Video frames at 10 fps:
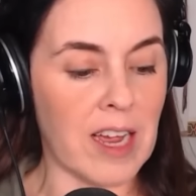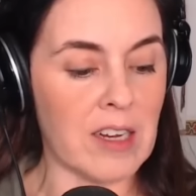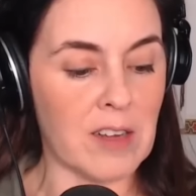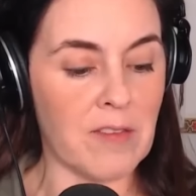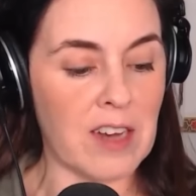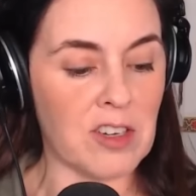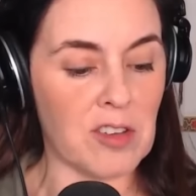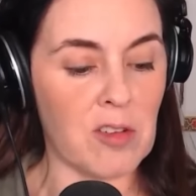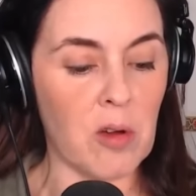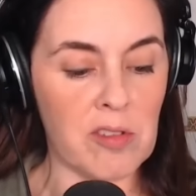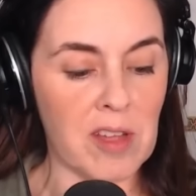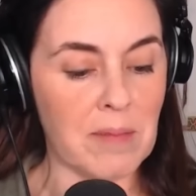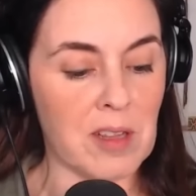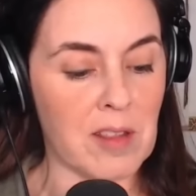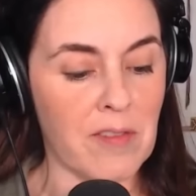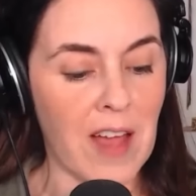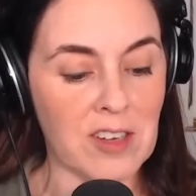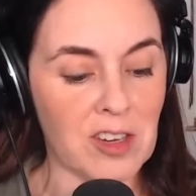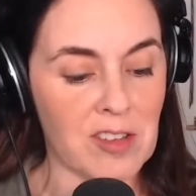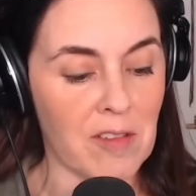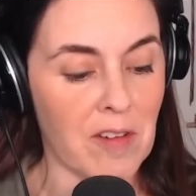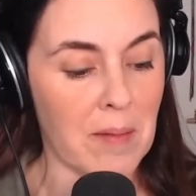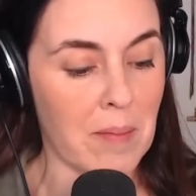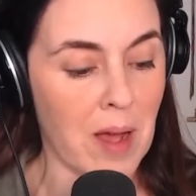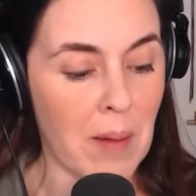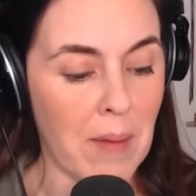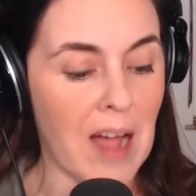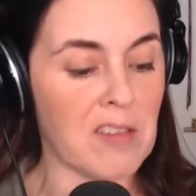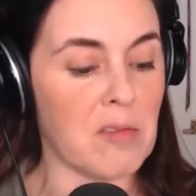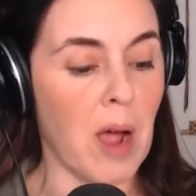anti-fascist cozy up to the fascists of Hamas.